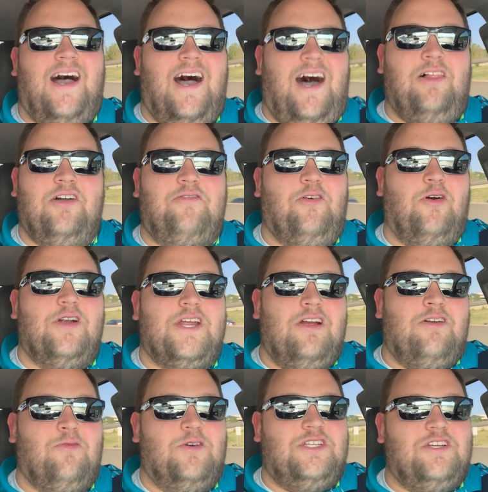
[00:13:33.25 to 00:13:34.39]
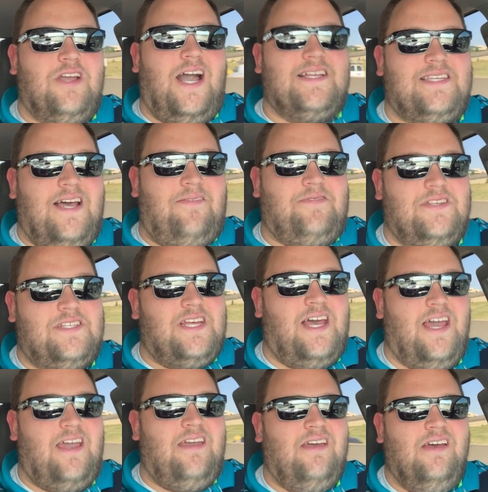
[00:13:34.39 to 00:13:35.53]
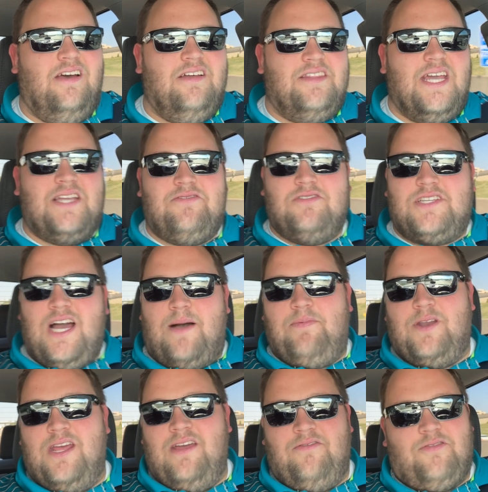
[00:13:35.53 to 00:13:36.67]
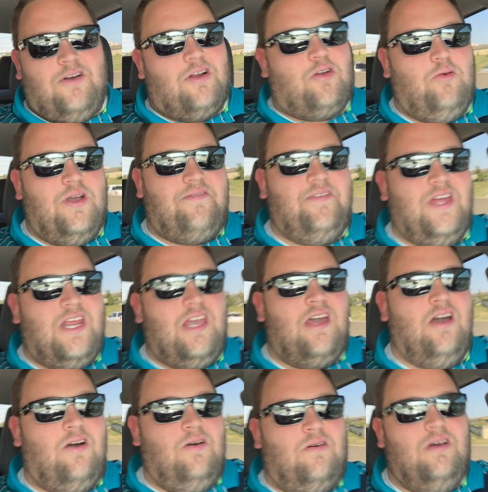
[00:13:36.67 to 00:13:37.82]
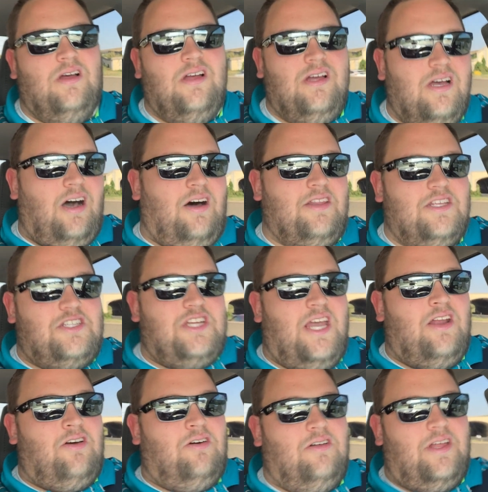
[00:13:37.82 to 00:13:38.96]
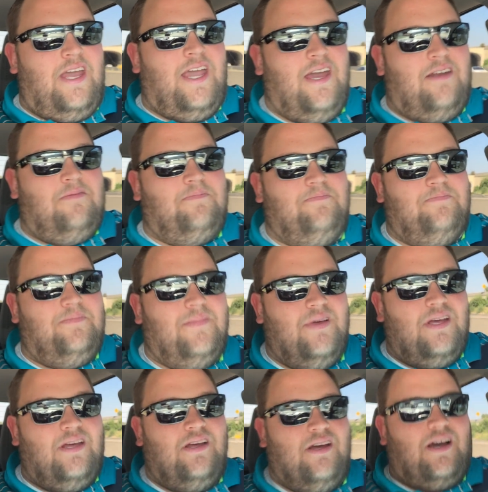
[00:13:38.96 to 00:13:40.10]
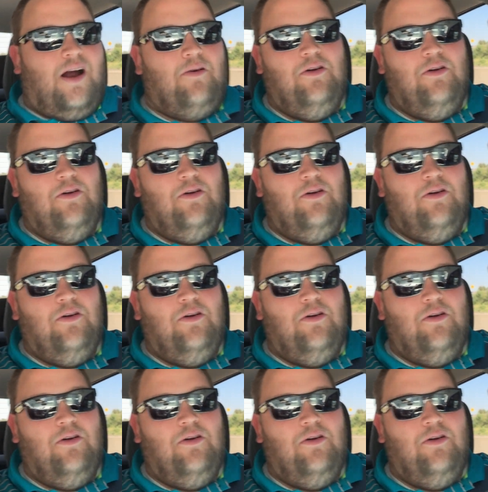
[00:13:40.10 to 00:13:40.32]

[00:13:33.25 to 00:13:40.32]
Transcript: I look forward to hearing what you guys have to say. Thanks for stopping in for a quick video on the channel, and I